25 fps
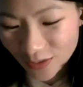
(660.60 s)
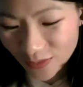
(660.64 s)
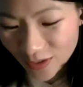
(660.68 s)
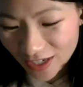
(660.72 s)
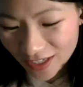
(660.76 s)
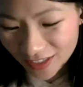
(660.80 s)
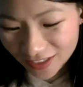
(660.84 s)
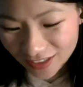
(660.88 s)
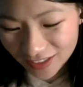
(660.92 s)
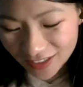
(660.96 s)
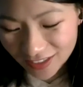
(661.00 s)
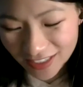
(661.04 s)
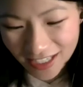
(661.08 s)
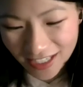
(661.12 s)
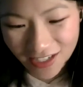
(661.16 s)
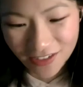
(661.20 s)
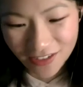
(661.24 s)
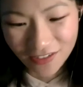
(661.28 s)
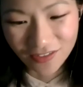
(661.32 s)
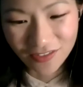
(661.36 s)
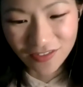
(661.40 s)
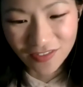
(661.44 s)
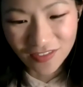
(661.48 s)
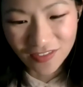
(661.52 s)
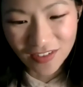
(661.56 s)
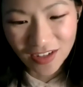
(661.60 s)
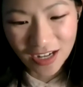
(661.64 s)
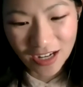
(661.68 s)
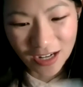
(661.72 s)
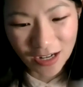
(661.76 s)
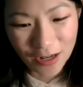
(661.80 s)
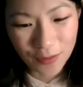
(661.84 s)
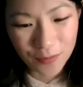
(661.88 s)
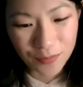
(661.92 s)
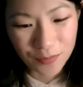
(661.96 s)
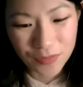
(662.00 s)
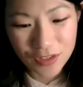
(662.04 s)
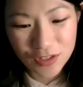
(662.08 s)
Radical Love.
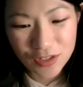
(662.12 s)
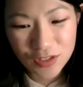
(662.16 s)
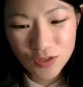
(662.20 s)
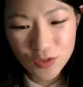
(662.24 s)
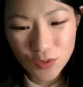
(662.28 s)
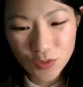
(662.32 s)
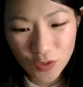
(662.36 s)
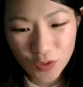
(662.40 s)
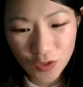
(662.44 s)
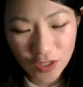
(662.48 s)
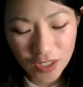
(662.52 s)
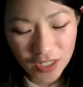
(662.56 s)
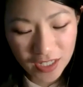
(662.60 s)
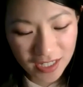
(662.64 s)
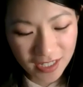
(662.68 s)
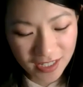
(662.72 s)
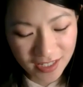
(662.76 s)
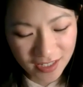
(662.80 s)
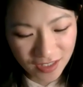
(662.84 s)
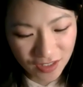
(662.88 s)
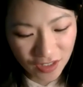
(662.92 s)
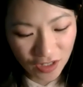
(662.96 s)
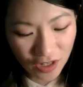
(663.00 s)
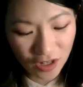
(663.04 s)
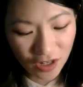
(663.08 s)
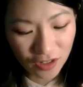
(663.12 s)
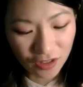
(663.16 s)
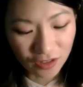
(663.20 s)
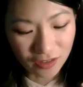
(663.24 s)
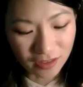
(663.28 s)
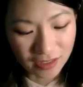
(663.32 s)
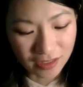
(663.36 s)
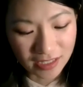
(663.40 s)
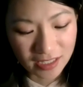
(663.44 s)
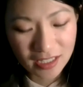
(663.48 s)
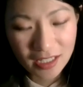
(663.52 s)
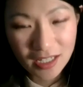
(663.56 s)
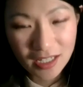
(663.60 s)
The story is called